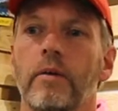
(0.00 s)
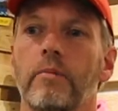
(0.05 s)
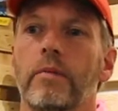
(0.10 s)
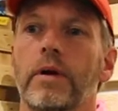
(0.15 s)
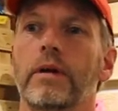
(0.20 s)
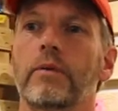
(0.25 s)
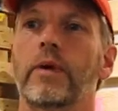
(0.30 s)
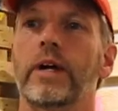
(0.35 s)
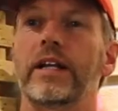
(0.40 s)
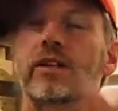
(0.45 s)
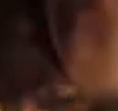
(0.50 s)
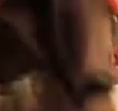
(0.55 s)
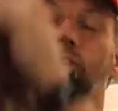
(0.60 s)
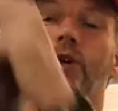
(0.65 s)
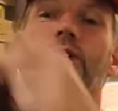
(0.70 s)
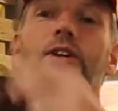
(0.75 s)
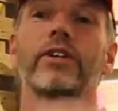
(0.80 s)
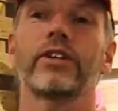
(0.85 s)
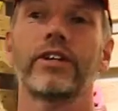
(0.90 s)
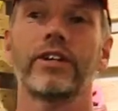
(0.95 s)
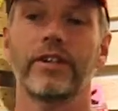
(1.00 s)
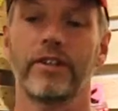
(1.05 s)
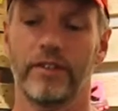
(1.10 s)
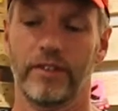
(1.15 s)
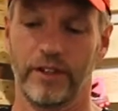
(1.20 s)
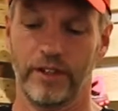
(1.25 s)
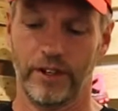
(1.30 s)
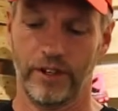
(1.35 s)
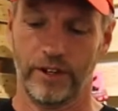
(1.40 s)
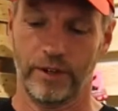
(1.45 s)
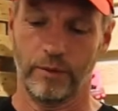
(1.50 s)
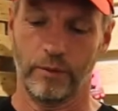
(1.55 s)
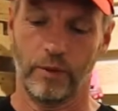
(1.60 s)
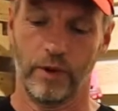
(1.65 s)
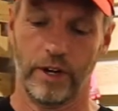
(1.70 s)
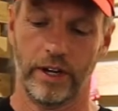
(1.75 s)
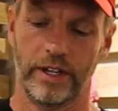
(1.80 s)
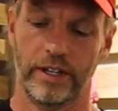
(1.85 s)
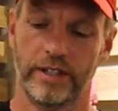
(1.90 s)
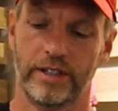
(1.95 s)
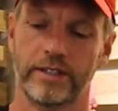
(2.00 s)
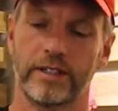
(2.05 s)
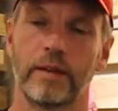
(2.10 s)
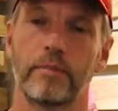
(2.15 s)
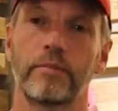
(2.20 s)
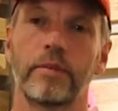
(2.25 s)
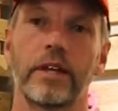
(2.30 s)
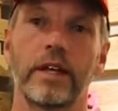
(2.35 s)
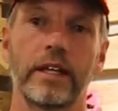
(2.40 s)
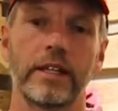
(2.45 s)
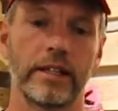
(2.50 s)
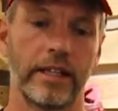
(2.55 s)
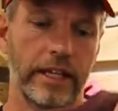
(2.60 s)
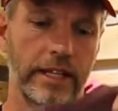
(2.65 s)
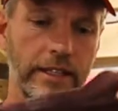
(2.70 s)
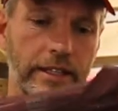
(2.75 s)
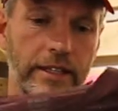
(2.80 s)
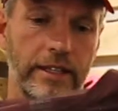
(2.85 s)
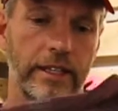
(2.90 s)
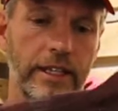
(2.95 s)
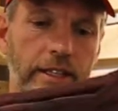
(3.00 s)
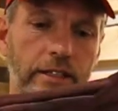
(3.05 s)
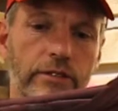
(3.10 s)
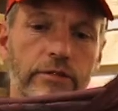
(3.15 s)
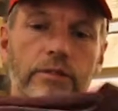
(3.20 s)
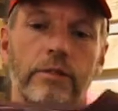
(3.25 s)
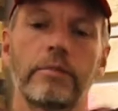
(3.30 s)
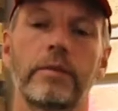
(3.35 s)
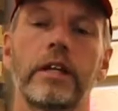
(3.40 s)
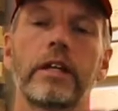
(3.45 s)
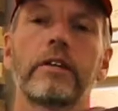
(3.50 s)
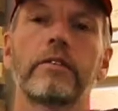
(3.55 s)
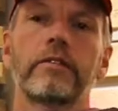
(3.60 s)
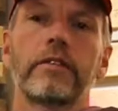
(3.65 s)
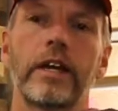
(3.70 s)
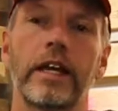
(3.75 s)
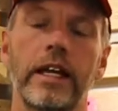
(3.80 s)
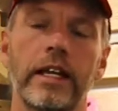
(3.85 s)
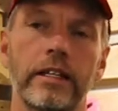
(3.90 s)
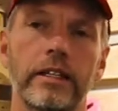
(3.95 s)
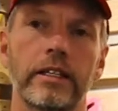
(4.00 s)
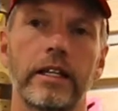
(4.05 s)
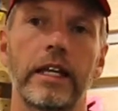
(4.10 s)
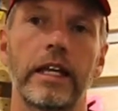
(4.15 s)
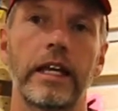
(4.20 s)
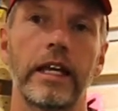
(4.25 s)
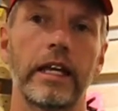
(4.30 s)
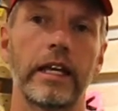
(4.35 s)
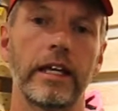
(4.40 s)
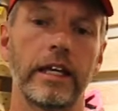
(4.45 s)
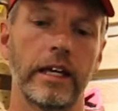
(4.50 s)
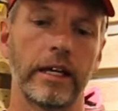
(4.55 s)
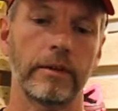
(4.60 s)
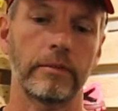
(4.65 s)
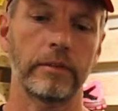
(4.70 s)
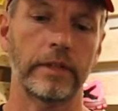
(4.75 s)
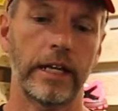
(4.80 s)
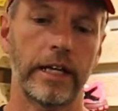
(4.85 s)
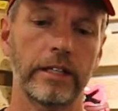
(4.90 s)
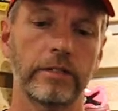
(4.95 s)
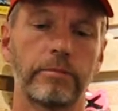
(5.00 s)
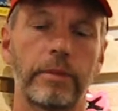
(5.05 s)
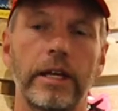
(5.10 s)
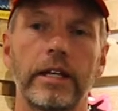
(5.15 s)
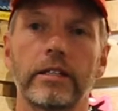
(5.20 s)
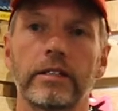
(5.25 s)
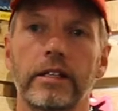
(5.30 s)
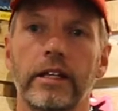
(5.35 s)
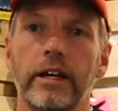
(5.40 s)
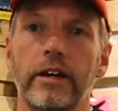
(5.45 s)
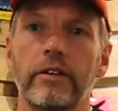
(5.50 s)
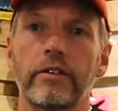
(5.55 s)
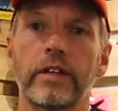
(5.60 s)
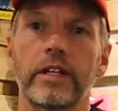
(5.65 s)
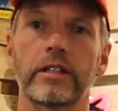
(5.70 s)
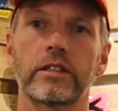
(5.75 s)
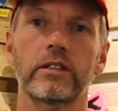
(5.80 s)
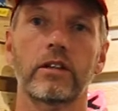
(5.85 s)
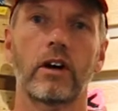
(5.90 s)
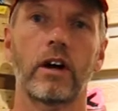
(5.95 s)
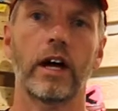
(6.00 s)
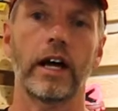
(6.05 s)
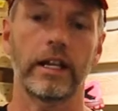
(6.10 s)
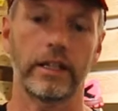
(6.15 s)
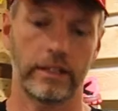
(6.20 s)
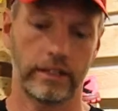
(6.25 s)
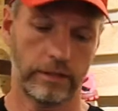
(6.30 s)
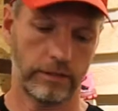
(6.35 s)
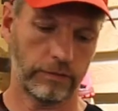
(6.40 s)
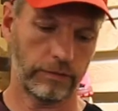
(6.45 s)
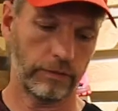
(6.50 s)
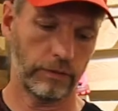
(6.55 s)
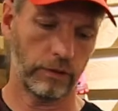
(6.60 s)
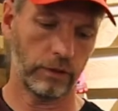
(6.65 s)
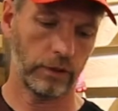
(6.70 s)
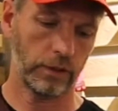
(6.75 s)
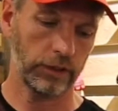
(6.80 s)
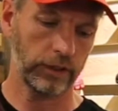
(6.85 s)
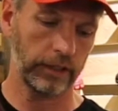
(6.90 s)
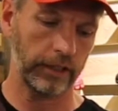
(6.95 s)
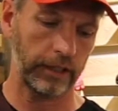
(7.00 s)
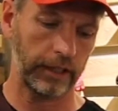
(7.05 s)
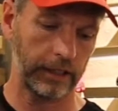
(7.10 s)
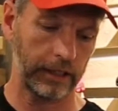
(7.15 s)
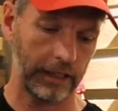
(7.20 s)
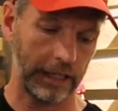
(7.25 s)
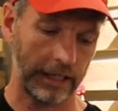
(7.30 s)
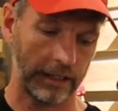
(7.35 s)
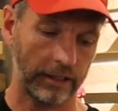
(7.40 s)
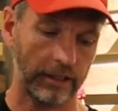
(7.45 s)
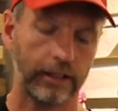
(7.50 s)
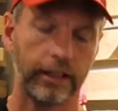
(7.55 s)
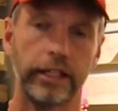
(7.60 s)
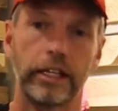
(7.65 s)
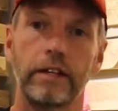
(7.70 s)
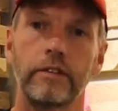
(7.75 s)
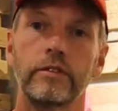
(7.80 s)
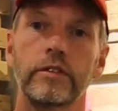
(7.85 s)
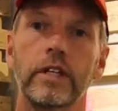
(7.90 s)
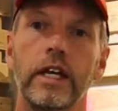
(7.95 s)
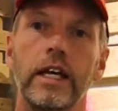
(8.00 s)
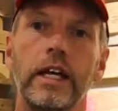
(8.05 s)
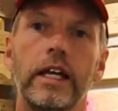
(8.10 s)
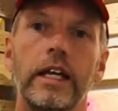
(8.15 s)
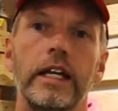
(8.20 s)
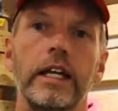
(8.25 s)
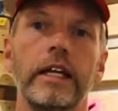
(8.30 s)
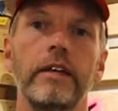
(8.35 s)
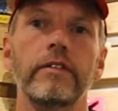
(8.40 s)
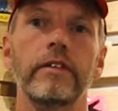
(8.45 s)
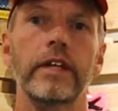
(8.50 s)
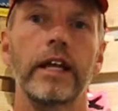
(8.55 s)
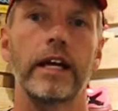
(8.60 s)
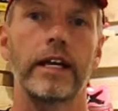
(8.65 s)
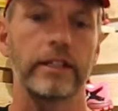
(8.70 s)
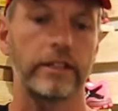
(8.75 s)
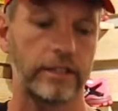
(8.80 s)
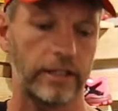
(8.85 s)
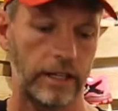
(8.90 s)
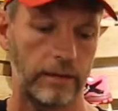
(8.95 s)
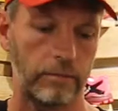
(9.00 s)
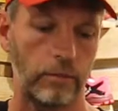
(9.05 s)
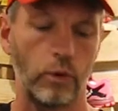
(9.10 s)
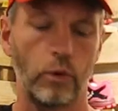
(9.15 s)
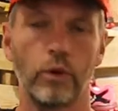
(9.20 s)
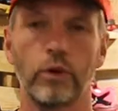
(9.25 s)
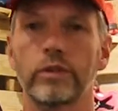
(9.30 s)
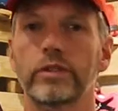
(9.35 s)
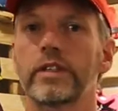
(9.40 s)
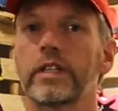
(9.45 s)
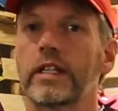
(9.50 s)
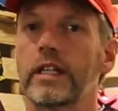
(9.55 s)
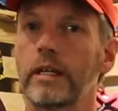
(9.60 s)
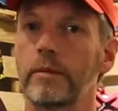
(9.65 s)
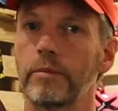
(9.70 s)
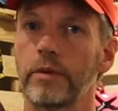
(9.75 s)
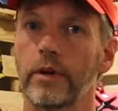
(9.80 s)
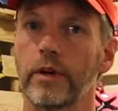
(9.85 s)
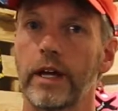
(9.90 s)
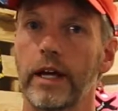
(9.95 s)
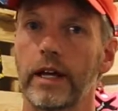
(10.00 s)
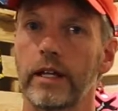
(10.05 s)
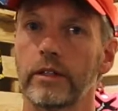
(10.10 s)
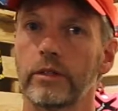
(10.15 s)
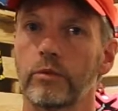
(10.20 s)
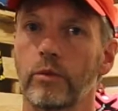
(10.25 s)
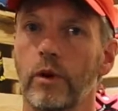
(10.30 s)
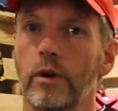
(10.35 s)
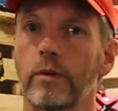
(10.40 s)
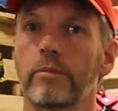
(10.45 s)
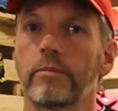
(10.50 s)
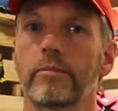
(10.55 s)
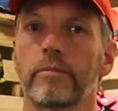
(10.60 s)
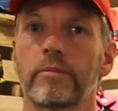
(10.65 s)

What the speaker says: But when it's colder, you're going to want something like this from Innovate, a nice base layer that's got full length sleeves. It even has thumb holes to keep your hands warm.